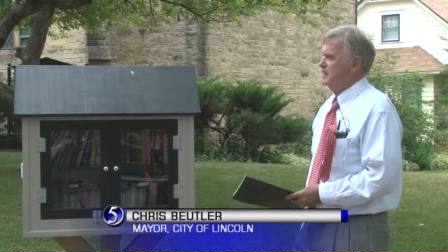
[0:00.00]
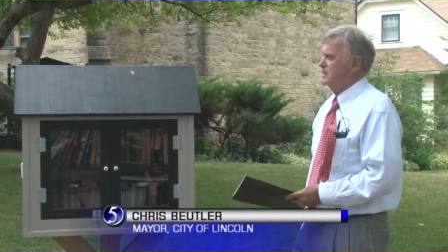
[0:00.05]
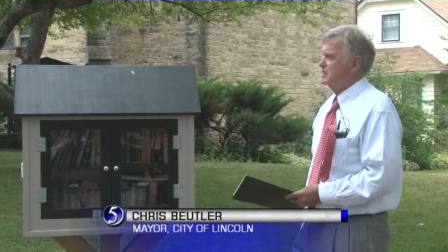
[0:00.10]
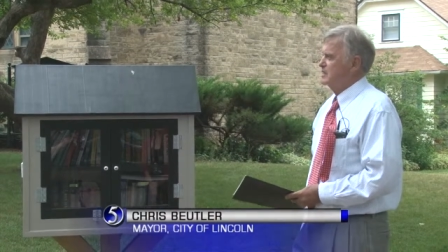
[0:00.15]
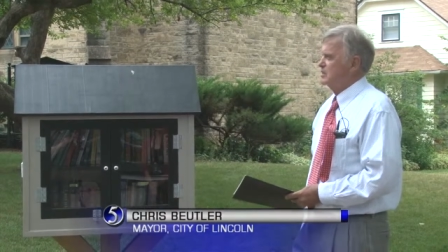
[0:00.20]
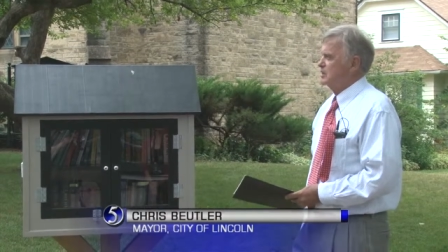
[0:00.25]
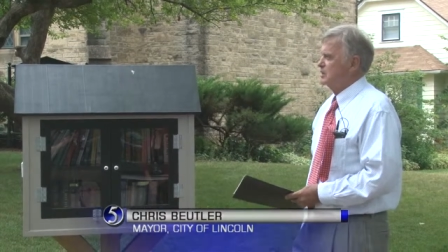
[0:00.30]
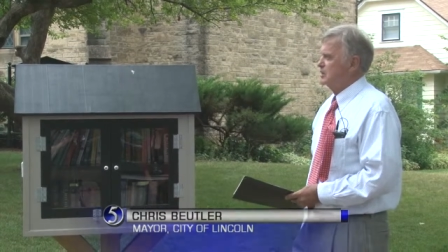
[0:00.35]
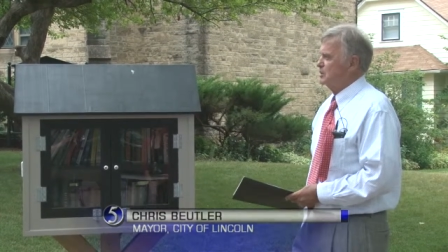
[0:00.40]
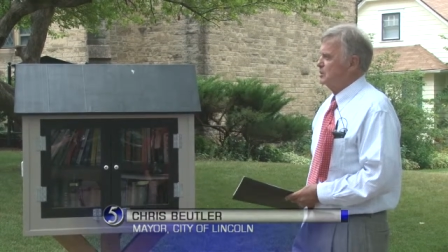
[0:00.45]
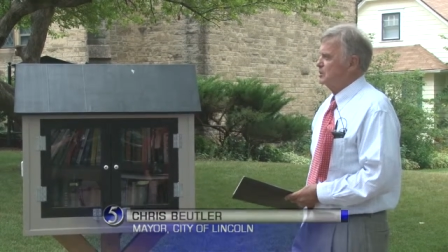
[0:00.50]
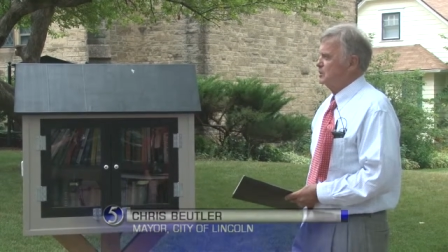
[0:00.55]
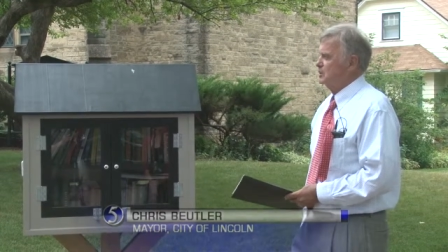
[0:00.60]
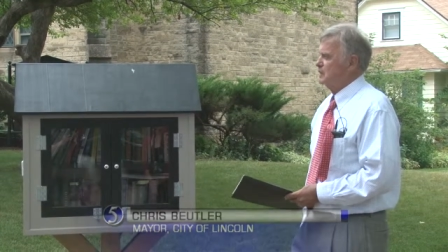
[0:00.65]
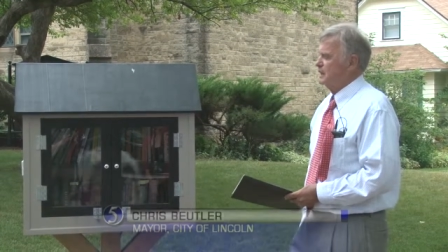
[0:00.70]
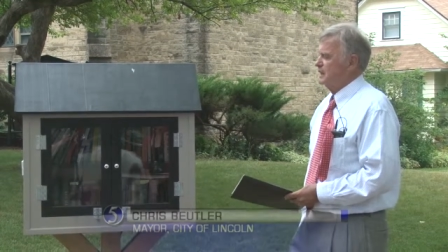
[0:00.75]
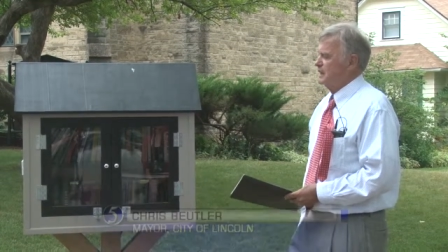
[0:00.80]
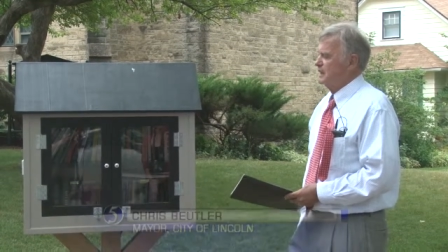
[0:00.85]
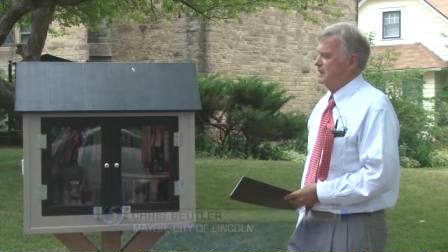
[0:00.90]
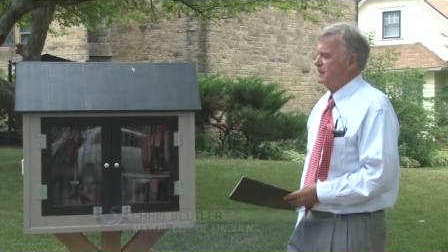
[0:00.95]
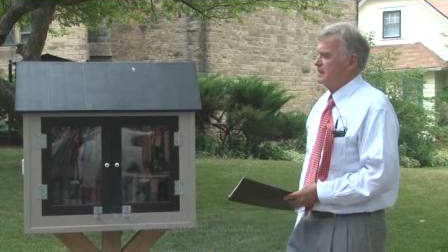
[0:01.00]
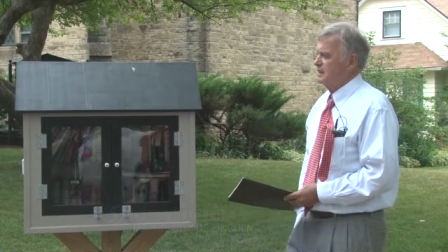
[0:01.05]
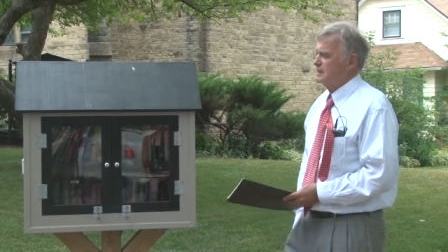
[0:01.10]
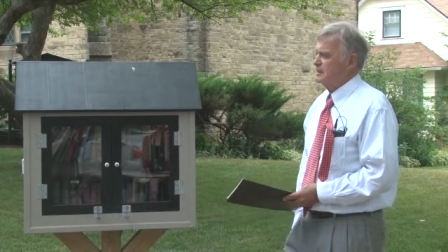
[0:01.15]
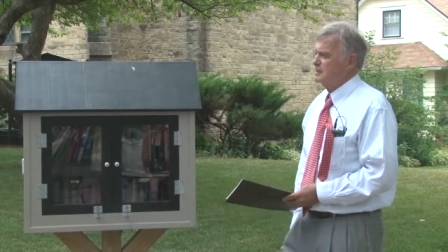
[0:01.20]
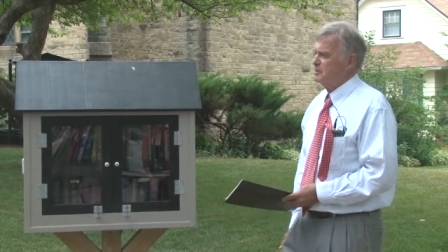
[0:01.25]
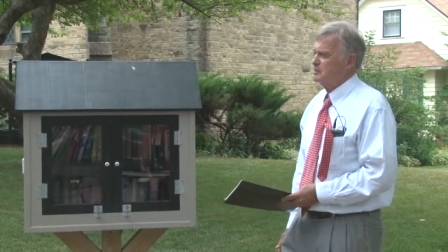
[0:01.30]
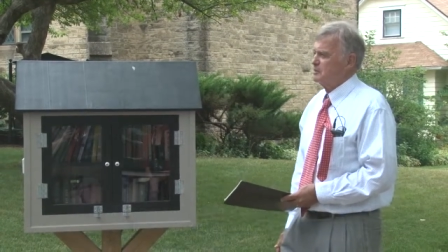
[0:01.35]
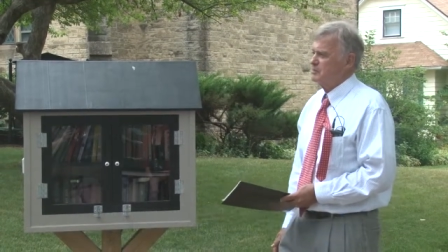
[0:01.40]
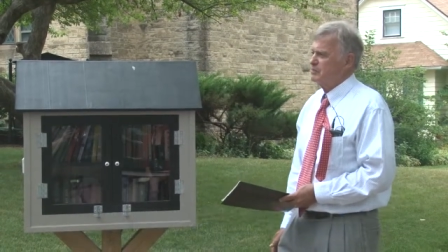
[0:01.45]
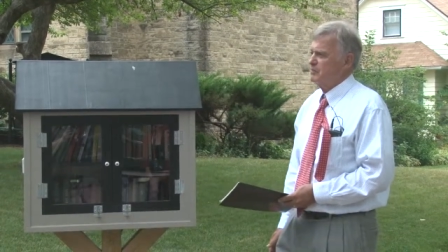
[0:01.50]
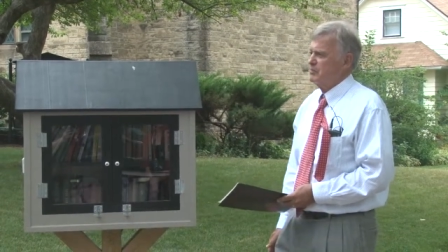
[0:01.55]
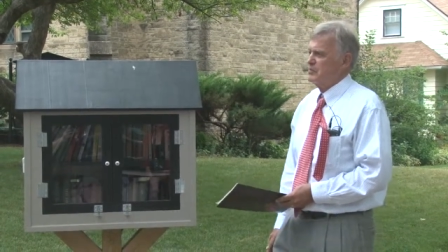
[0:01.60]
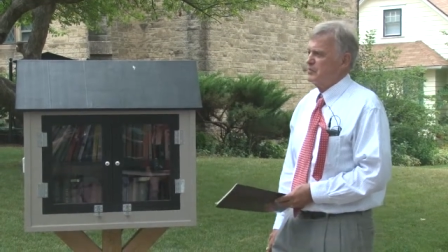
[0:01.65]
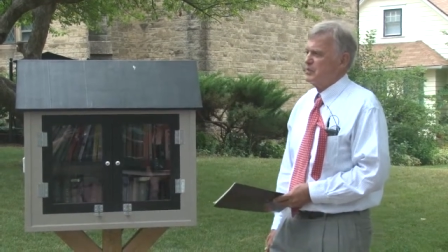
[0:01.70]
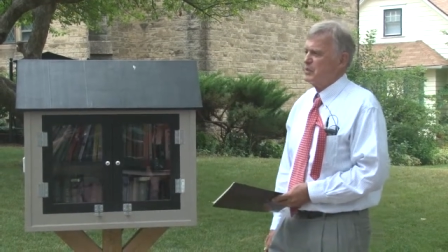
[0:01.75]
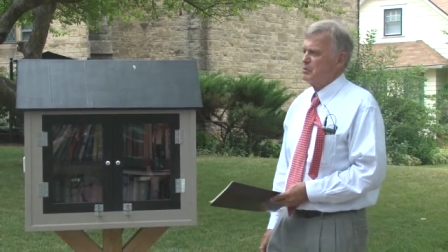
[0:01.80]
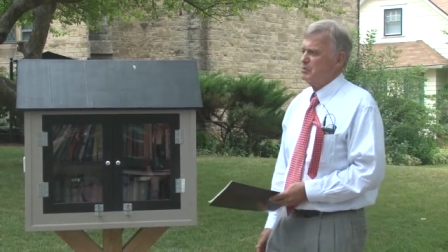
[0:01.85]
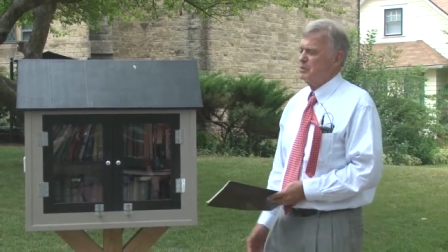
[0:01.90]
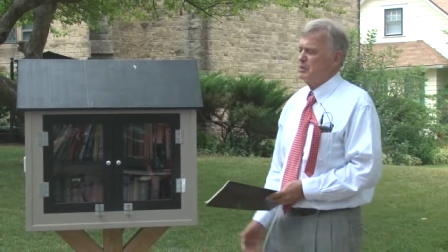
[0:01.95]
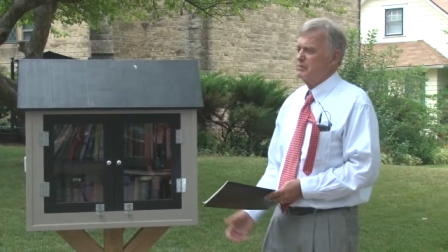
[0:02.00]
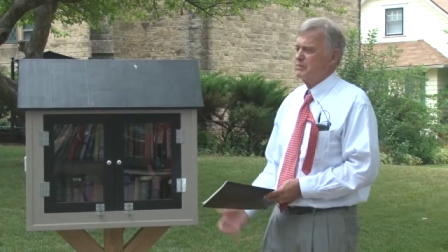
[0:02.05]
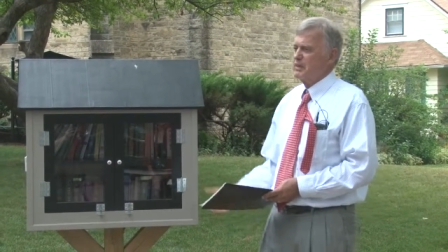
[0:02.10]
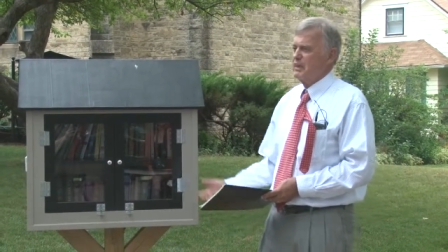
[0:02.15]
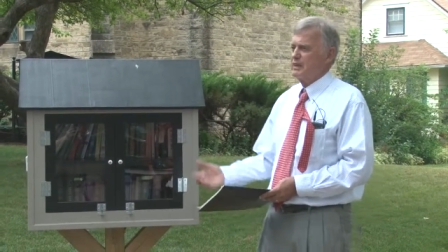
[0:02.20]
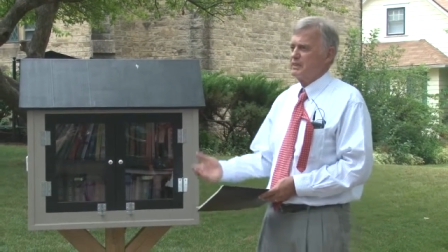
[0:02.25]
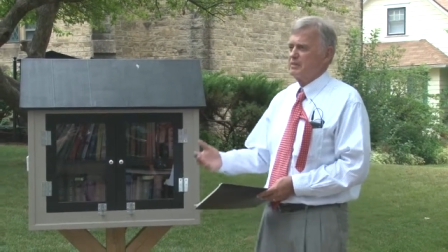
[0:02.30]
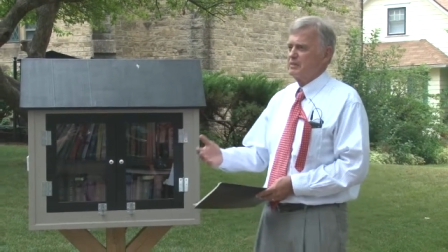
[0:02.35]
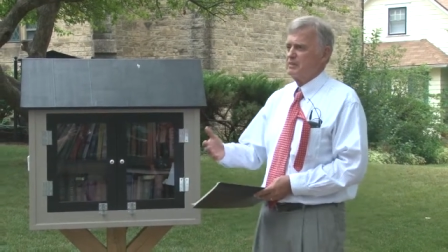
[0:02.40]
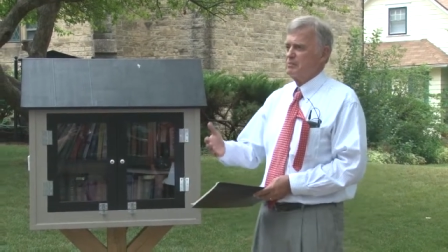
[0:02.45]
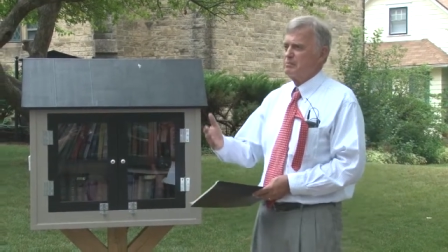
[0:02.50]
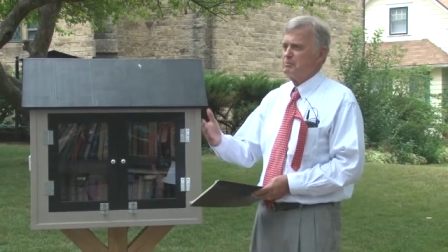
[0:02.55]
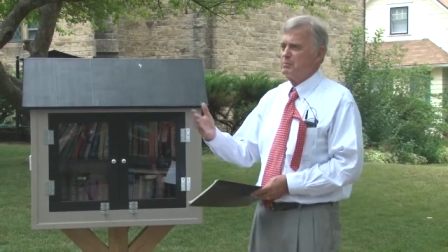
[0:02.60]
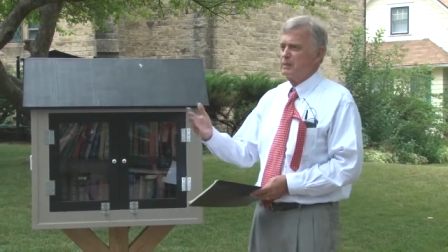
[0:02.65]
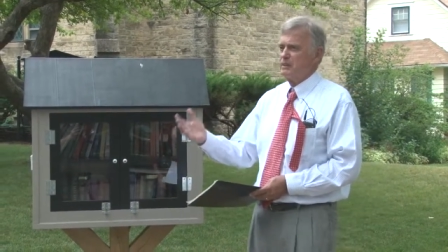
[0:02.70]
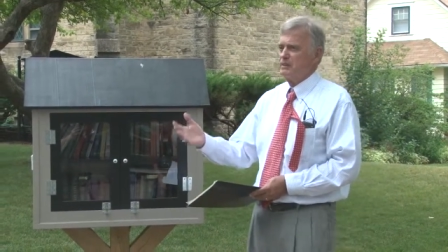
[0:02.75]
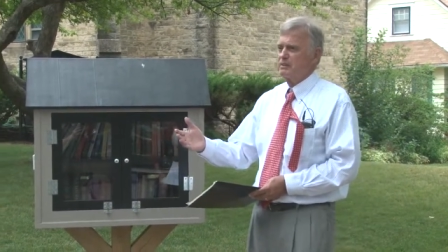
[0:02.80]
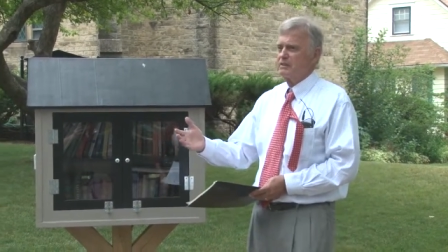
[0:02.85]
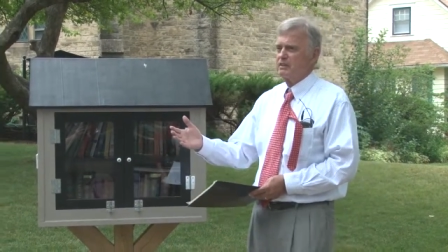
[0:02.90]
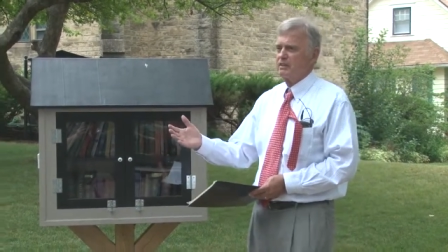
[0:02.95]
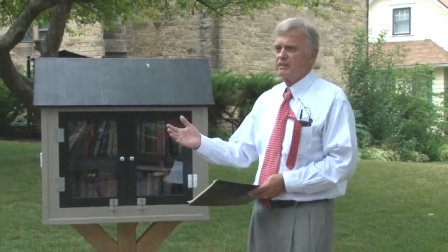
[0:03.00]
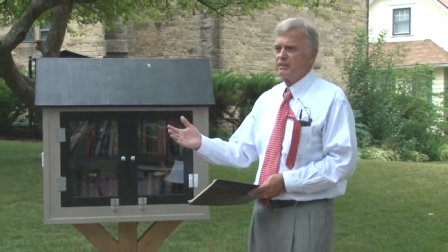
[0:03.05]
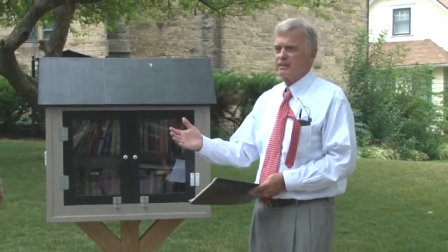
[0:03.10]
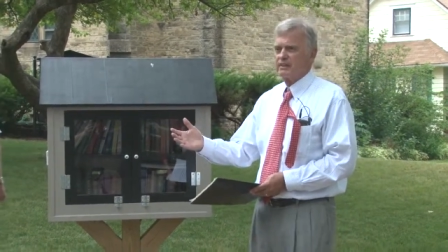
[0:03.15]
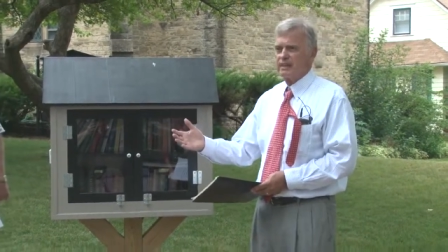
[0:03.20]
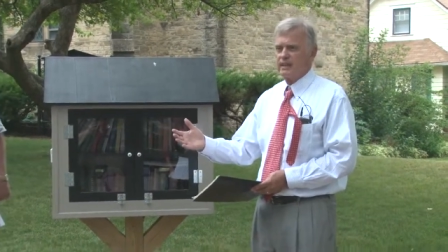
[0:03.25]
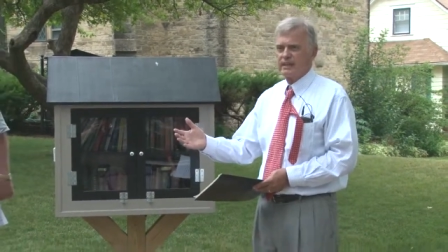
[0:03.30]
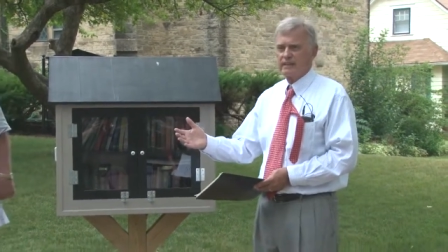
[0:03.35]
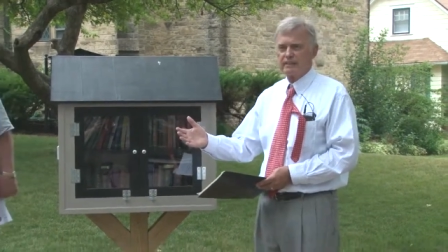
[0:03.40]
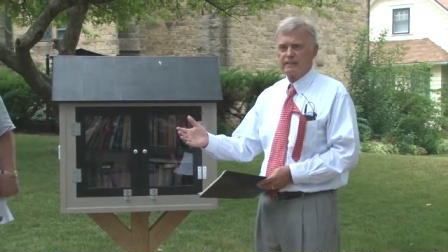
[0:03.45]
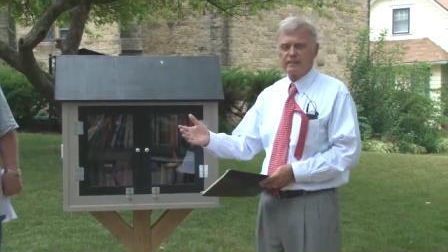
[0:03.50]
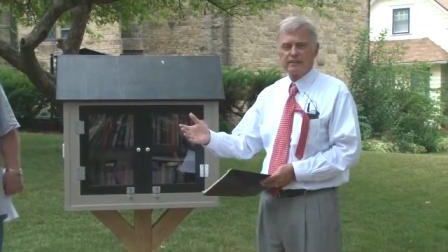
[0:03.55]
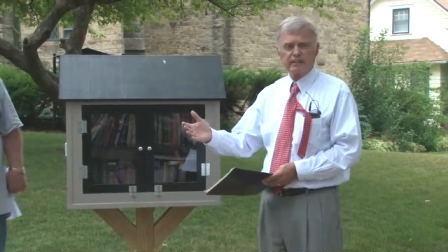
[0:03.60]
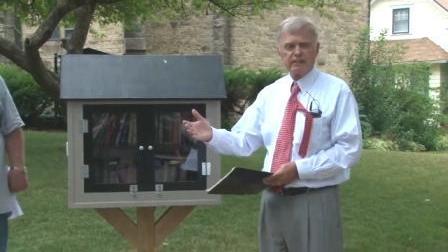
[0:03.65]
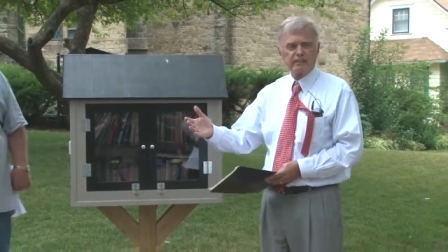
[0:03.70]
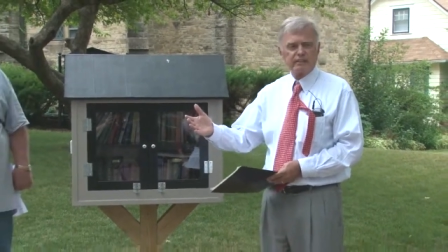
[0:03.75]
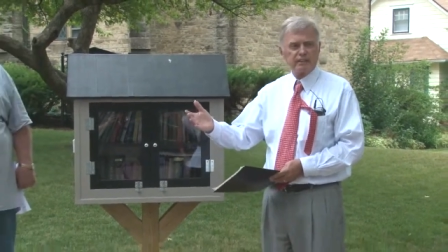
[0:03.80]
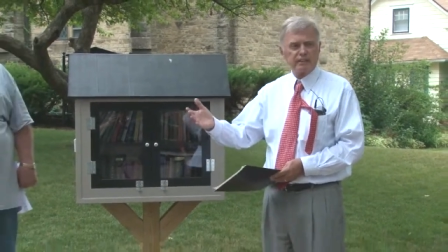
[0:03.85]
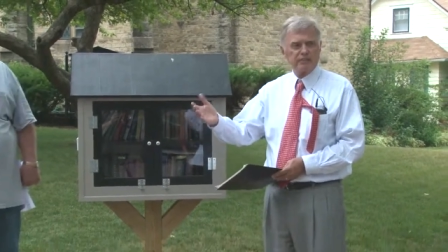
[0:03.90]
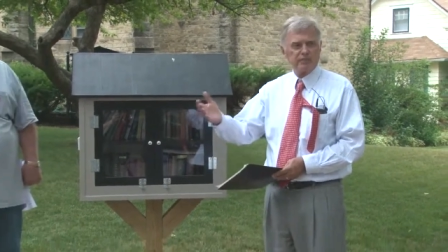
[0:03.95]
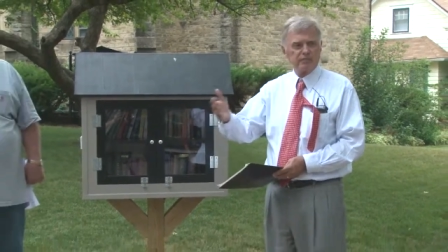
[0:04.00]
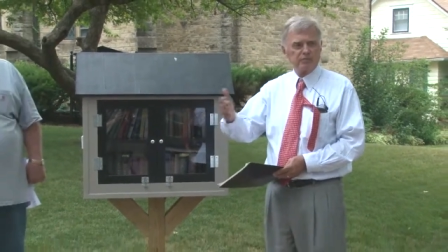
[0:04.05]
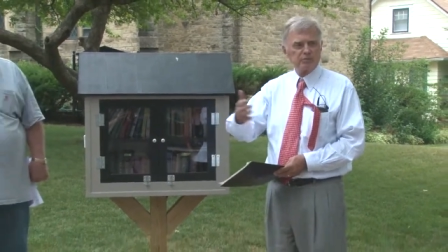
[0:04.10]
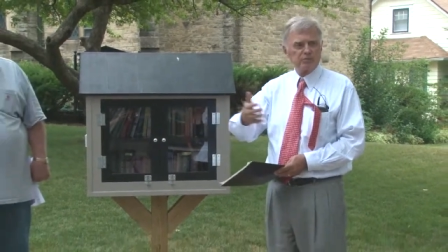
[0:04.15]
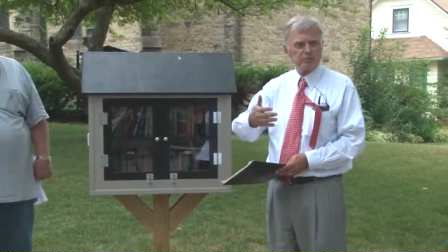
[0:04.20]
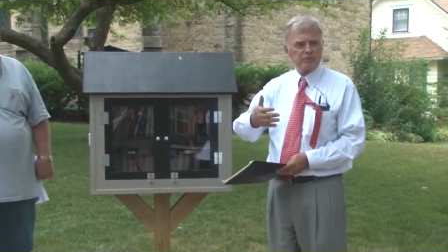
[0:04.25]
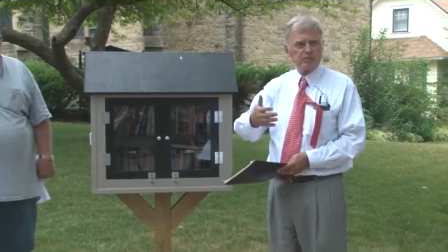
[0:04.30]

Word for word: So uh, we've kind of built on that, and I think as a